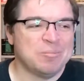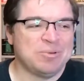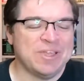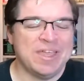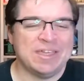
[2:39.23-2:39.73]

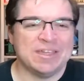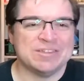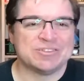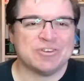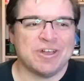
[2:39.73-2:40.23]
playing it
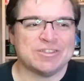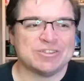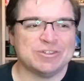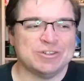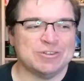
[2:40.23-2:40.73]
and trying
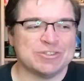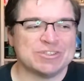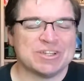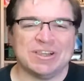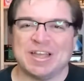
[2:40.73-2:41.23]
to,
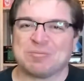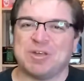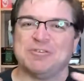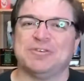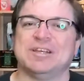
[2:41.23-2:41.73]
just collect
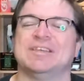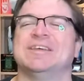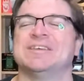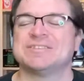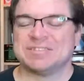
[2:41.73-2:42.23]
my
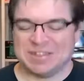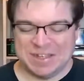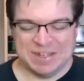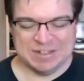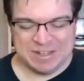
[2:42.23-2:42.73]
feelings.
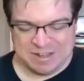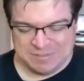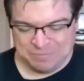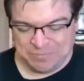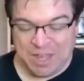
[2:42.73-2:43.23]
And
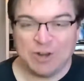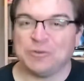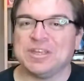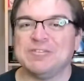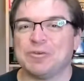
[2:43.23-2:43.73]
I
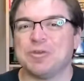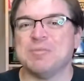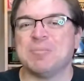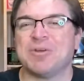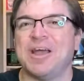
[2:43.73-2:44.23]
don't even
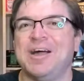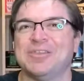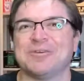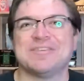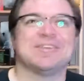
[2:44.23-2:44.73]
remember how
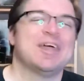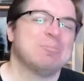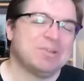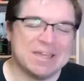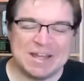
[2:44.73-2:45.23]
the rest of
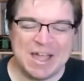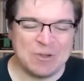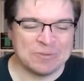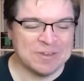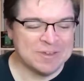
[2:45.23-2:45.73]
that played
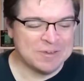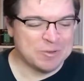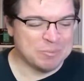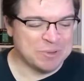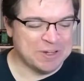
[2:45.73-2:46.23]
out,
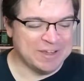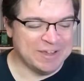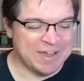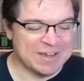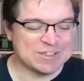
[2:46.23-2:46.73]
but
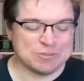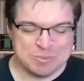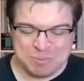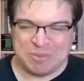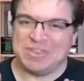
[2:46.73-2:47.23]
I just
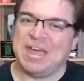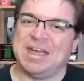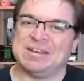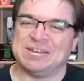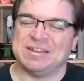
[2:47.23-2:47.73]
remember that